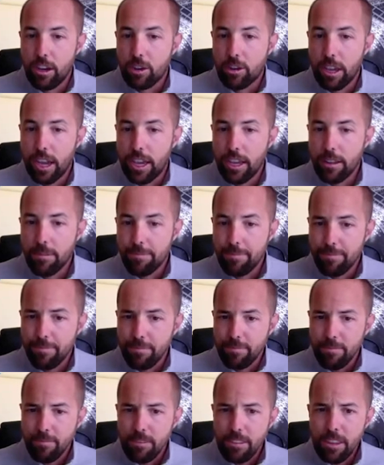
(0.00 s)
Okay,
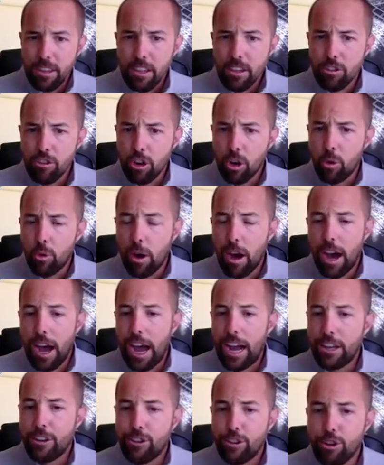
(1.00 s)
so uh,
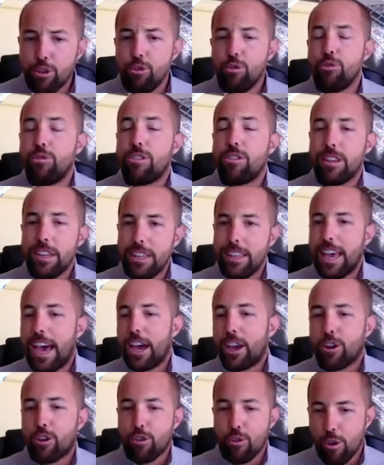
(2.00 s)
I do see
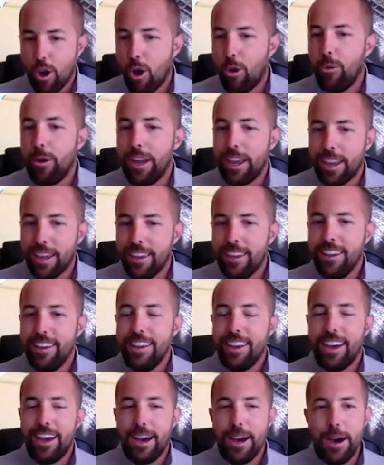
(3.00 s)
that growing
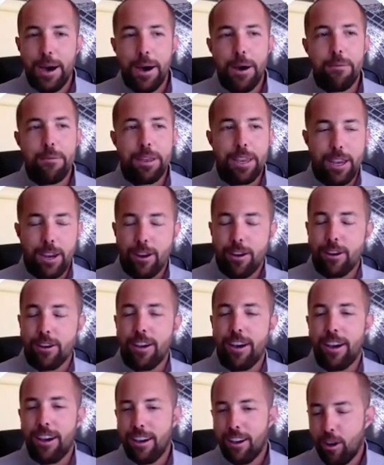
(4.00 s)
uh,
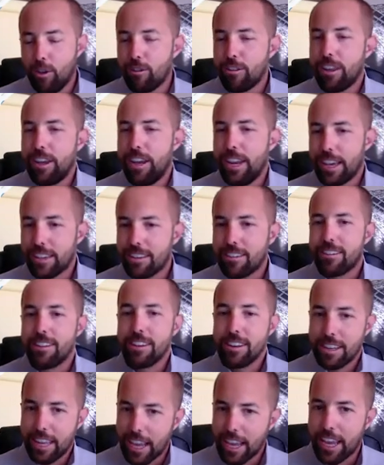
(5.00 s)
here uh, over the next
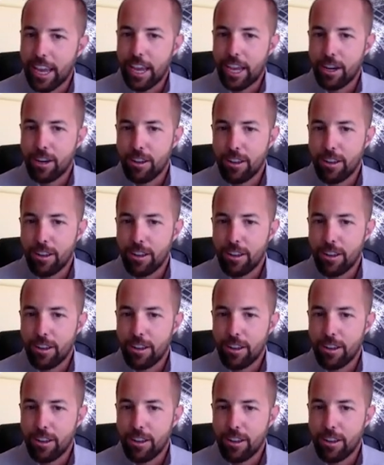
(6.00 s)
decade.